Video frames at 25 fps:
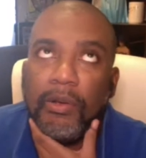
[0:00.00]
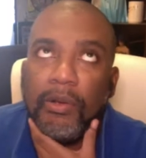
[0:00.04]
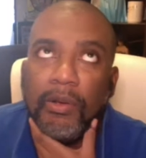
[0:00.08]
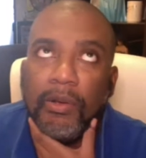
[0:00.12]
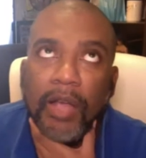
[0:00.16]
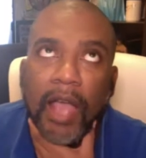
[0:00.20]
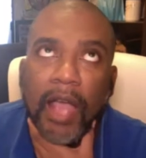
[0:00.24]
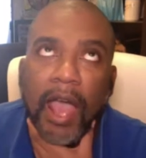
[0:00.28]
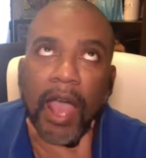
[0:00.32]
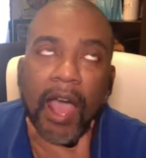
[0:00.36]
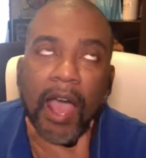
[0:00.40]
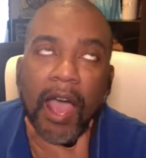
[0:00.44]

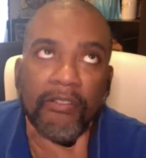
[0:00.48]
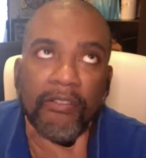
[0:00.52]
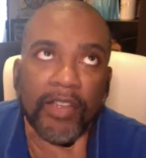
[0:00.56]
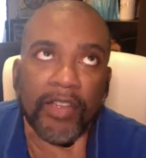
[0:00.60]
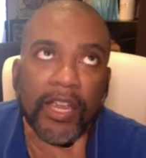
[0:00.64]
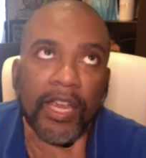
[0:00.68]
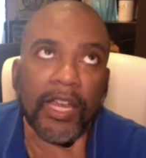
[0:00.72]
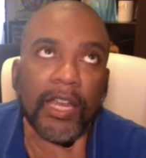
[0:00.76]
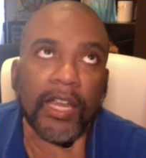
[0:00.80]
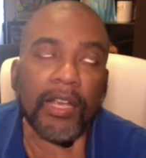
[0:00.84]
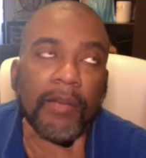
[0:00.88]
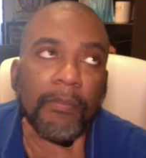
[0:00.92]

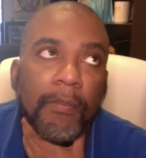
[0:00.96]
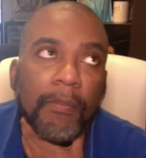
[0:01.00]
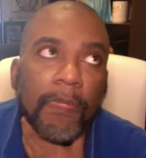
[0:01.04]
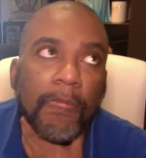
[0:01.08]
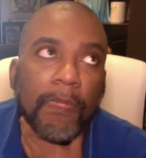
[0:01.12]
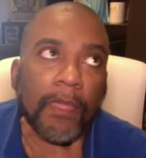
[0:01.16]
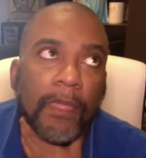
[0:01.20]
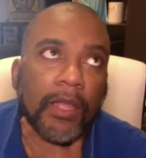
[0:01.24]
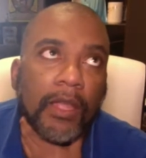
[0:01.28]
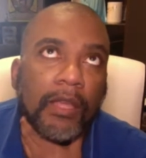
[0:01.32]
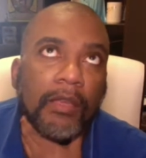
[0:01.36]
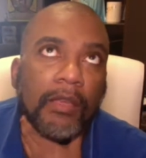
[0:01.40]
Having
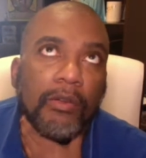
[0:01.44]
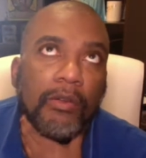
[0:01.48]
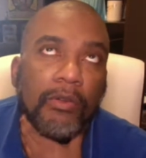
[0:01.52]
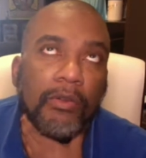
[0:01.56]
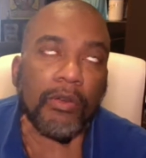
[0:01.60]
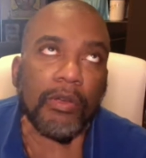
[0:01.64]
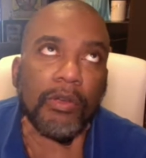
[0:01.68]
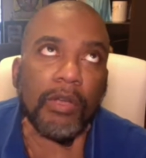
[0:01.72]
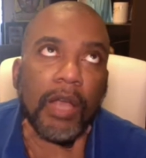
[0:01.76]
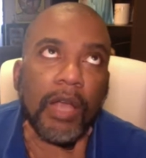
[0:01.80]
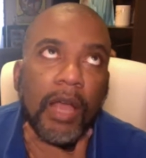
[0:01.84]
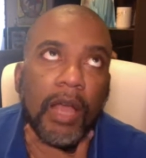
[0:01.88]

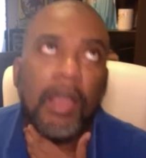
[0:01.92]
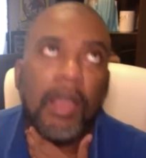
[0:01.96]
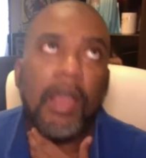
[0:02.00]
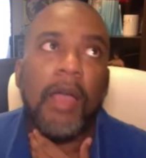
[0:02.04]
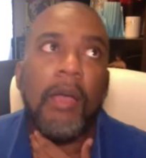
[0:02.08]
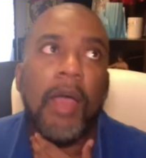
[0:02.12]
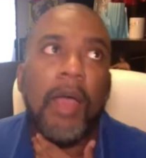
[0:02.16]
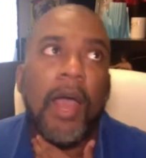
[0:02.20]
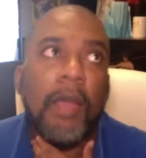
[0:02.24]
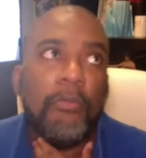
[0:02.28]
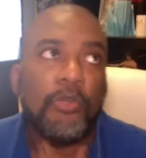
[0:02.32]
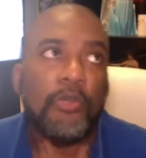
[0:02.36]
I,
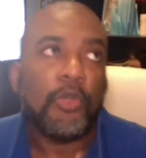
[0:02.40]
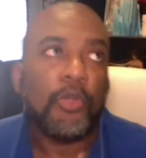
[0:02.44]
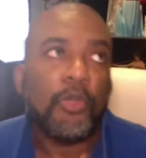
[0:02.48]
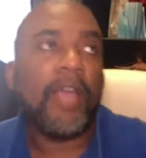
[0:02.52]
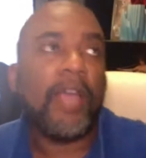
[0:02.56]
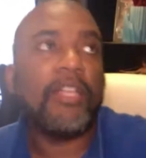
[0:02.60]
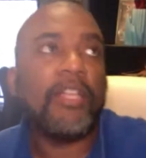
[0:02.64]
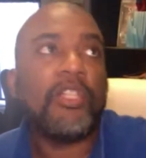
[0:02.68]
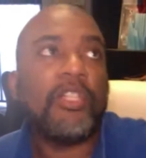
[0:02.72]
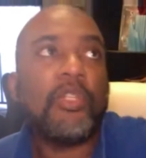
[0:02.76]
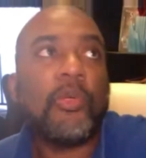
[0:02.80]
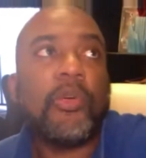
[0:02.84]
am trying
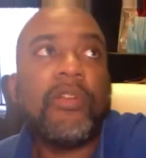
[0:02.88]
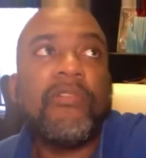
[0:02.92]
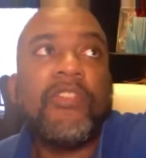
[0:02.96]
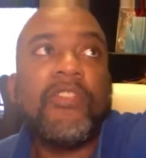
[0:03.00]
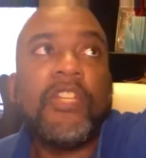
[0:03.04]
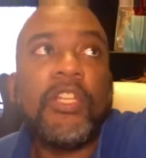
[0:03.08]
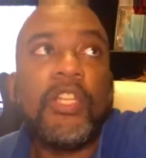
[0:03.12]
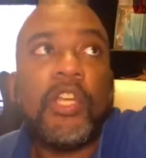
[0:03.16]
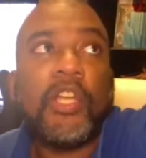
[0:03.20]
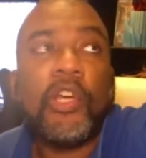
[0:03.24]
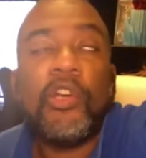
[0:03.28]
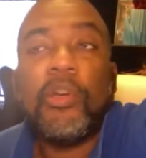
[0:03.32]
to sort of
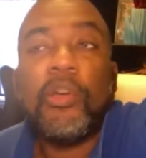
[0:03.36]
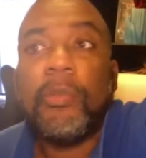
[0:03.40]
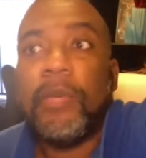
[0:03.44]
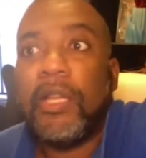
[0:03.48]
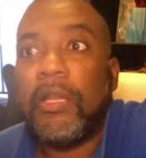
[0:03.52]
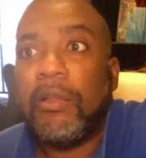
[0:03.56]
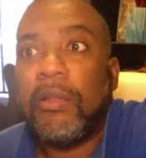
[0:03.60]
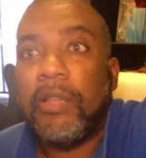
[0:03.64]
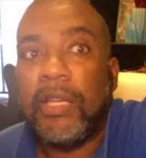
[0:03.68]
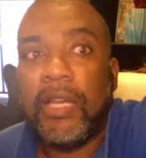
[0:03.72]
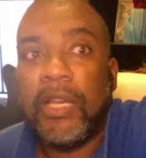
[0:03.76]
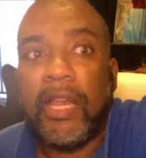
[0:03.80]

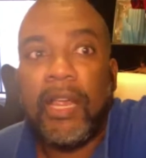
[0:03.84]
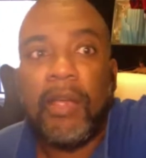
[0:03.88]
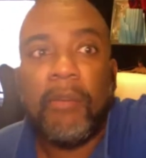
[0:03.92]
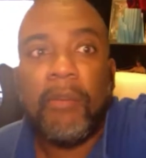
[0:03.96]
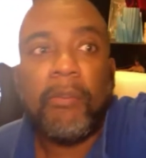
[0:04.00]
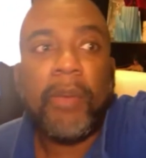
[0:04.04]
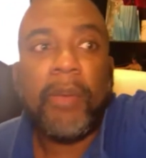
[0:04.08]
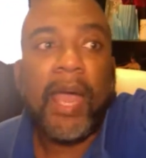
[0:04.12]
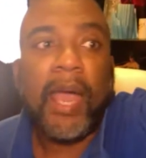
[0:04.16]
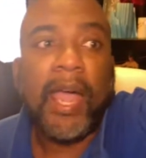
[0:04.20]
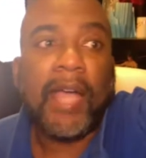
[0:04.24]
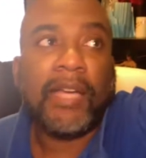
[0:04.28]
determine the
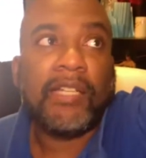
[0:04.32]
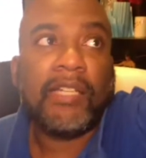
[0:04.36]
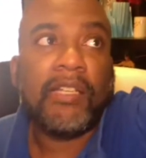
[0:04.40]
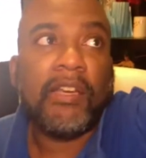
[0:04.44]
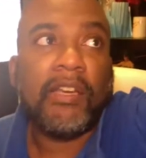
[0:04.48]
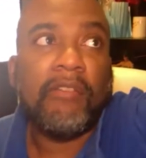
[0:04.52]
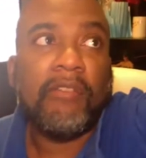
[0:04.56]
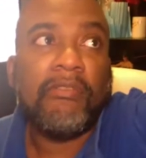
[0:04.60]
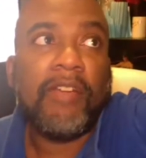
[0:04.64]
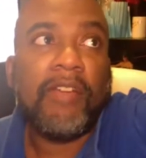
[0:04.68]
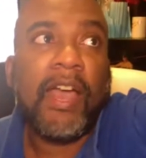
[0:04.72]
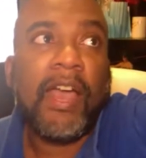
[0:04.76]
impact
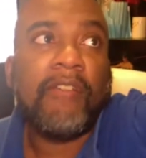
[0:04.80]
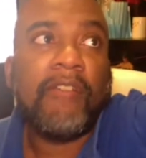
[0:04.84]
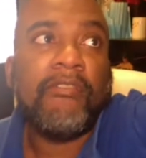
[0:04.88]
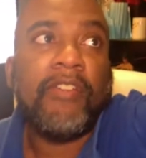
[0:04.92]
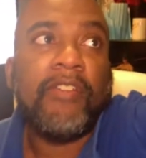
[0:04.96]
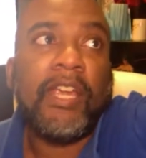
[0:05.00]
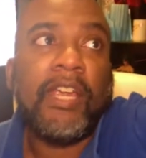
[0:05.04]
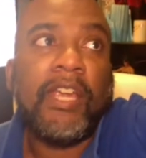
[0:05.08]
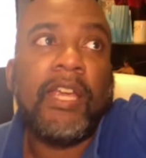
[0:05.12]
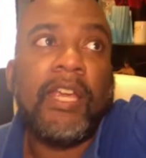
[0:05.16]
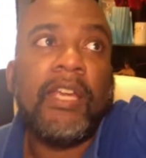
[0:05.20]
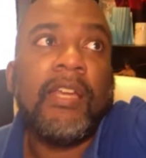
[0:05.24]
of
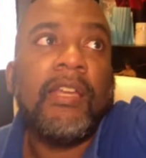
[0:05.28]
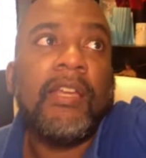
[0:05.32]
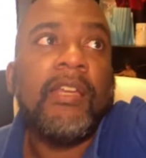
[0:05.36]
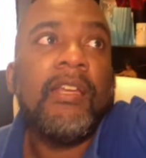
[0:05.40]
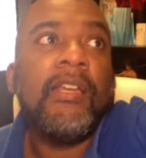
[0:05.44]
having